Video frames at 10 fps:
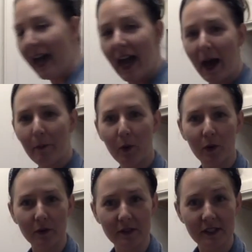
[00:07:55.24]

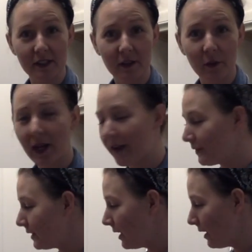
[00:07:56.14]
apples. We have
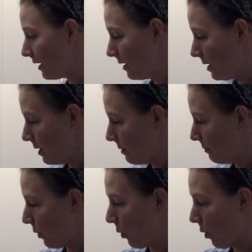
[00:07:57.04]
to
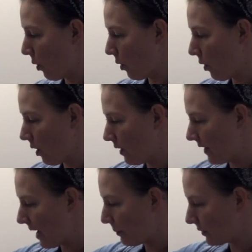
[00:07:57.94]
pour the
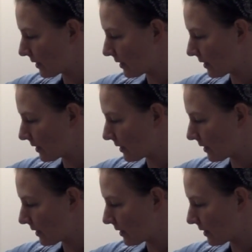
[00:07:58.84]
apples